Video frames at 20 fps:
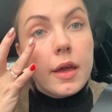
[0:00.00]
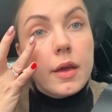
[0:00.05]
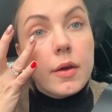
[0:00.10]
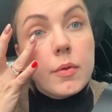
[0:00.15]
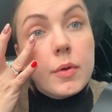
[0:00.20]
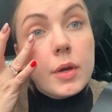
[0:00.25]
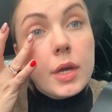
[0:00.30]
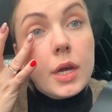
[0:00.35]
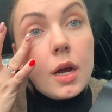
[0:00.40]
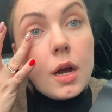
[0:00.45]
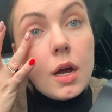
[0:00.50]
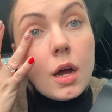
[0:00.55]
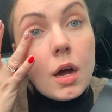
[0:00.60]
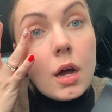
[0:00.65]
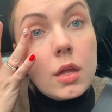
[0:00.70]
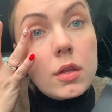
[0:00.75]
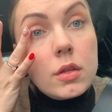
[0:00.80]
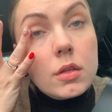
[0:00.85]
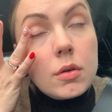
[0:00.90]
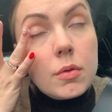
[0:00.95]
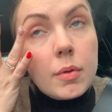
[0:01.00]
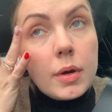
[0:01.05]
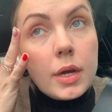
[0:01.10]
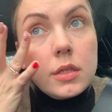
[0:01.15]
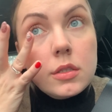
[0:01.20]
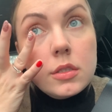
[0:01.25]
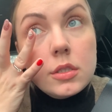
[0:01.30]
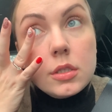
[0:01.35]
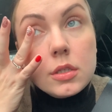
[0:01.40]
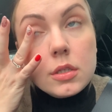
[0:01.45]
We are on the way
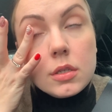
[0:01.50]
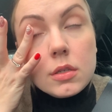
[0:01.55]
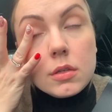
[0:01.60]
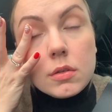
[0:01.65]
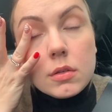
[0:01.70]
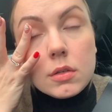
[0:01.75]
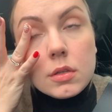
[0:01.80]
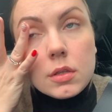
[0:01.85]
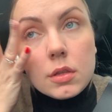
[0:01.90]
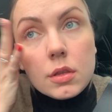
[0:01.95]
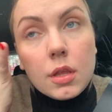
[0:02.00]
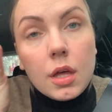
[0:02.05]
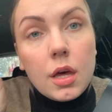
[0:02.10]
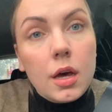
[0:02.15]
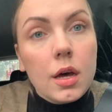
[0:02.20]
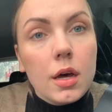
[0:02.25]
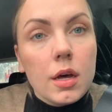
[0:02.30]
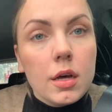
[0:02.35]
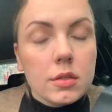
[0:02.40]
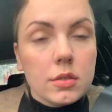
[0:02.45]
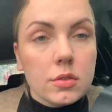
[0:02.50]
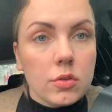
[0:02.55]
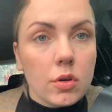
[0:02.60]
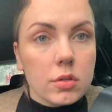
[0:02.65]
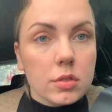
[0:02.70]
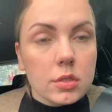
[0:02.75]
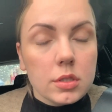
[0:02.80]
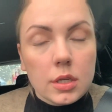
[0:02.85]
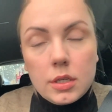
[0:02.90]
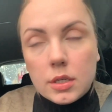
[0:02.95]
to the
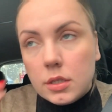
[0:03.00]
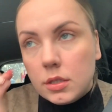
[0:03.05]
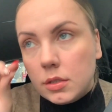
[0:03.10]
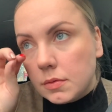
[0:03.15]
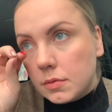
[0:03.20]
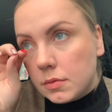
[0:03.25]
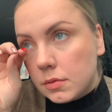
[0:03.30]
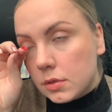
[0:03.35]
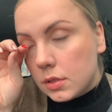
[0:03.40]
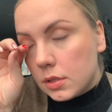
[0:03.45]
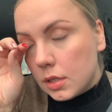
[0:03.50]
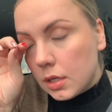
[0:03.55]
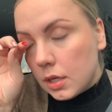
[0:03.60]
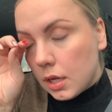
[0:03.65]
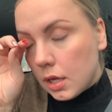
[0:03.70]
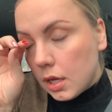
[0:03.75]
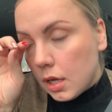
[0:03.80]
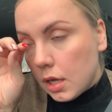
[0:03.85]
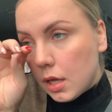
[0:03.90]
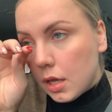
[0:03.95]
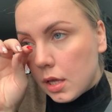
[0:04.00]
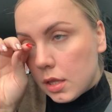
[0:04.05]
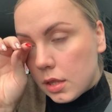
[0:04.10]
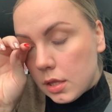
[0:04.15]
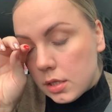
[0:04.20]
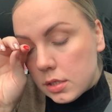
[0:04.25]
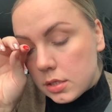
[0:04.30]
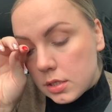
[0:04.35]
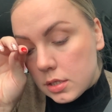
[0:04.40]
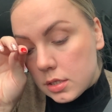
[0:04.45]
doctor.
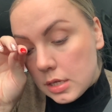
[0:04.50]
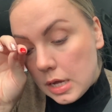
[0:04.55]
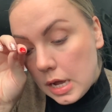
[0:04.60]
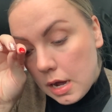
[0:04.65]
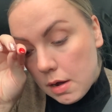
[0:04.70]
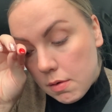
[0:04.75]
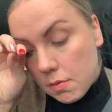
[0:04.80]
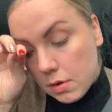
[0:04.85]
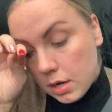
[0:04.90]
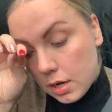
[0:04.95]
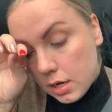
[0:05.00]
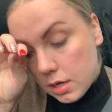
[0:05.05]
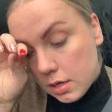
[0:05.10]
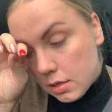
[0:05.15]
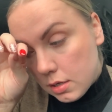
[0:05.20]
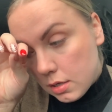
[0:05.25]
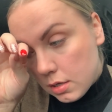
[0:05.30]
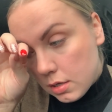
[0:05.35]
This is our